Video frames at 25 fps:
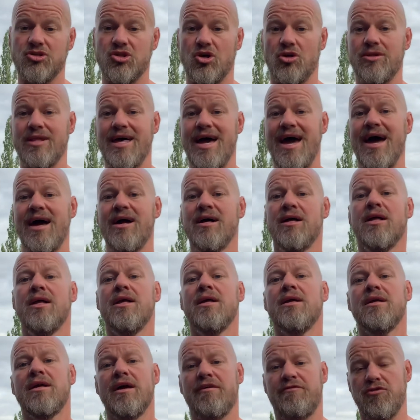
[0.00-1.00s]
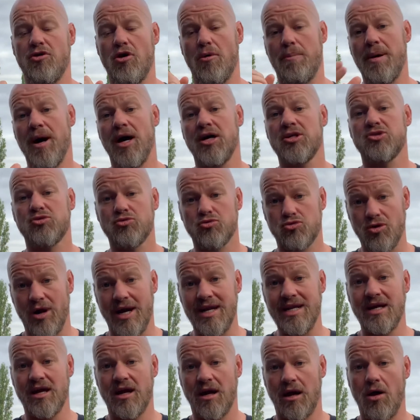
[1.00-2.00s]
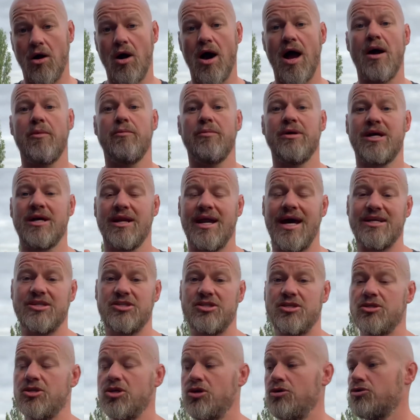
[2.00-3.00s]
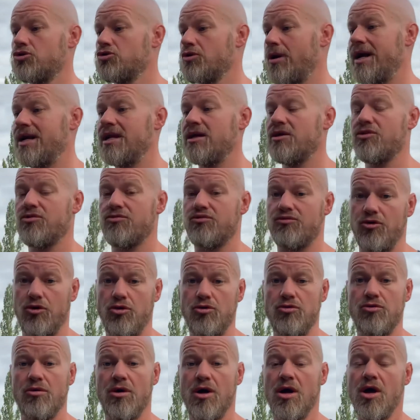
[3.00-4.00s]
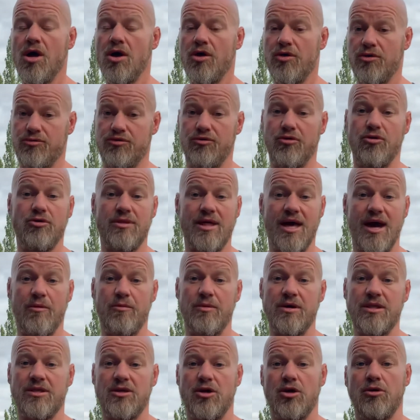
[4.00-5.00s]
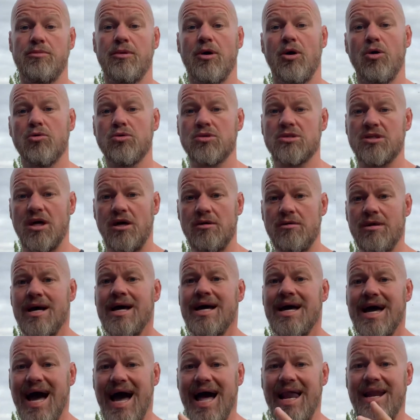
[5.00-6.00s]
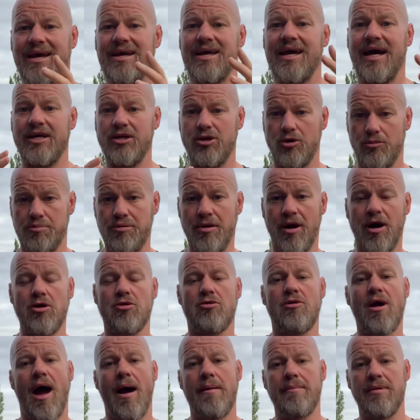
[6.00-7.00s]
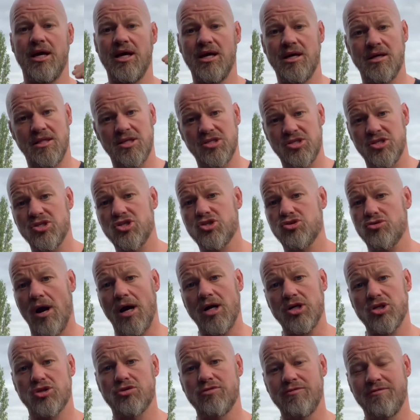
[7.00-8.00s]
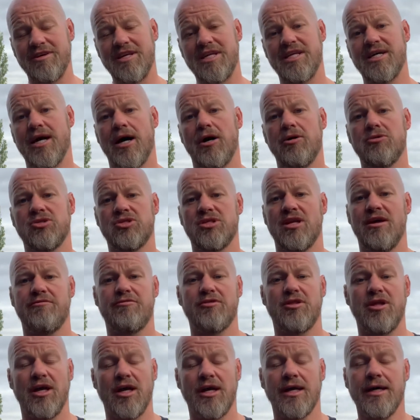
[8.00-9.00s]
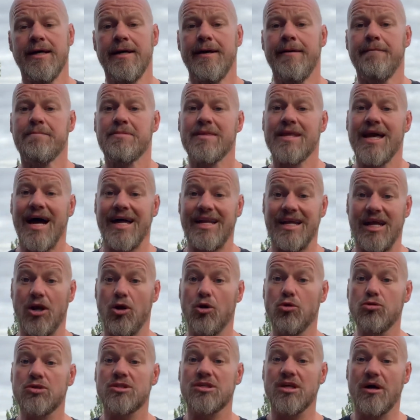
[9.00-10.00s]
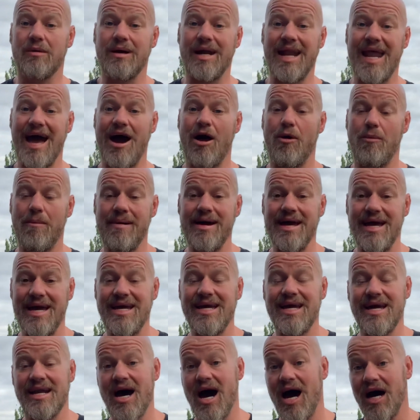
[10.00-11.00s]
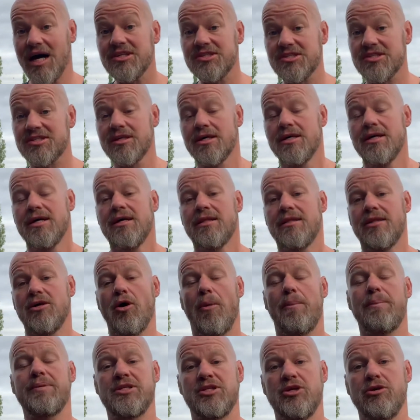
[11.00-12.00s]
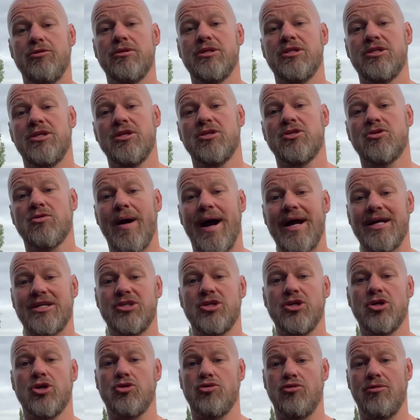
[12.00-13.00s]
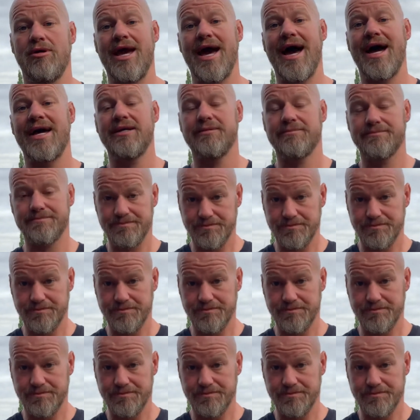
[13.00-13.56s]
on there. If you're a personal training client, we can actually do training through there with you, but also allocate your programming, and there's instructional videos and everything. And it'll also allow me and us the opportunity to actually create